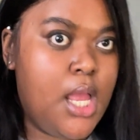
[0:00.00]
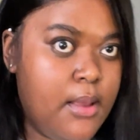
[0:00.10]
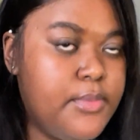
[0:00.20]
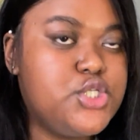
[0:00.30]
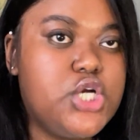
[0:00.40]

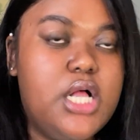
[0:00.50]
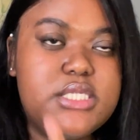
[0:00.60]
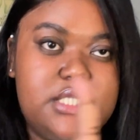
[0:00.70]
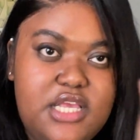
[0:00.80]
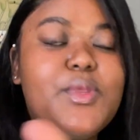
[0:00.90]
But y'all
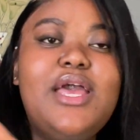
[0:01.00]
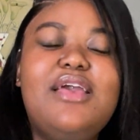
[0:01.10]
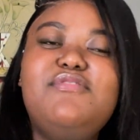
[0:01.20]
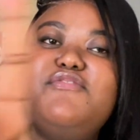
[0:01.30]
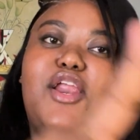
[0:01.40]
see,
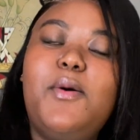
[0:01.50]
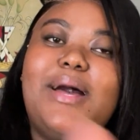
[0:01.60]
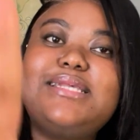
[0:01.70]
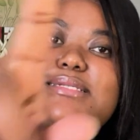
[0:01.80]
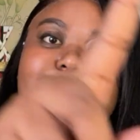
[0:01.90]
if you follow my
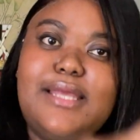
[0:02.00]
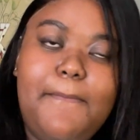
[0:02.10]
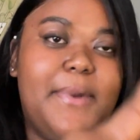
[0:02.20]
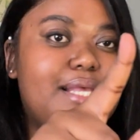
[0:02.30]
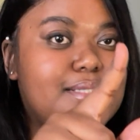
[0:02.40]

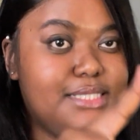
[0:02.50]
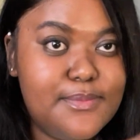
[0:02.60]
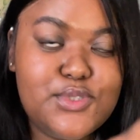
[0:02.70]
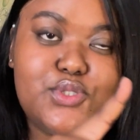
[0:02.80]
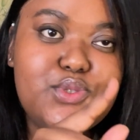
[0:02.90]
step-by-step
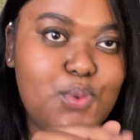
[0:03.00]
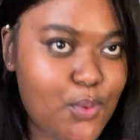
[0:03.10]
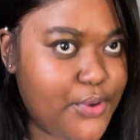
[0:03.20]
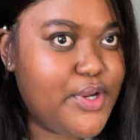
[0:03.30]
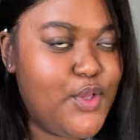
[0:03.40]

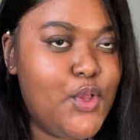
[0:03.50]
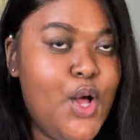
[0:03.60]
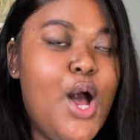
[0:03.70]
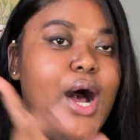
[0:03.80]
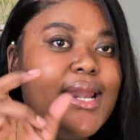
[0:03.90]
tutorial
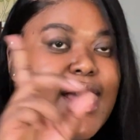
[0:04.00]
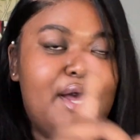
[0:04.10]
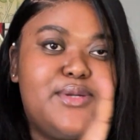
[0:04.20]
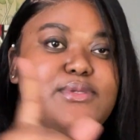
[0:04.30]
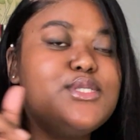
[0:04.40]
on how
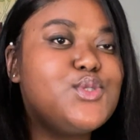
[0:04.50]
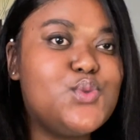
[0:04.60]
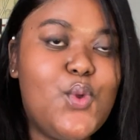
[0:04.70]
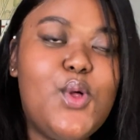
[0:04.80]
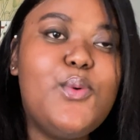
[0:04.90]
to
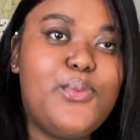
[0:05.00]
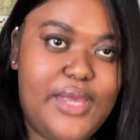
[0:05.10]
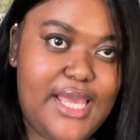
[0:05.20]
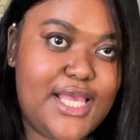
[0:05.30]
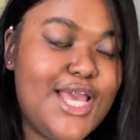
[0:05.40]
install a
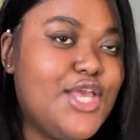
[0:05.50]
wig,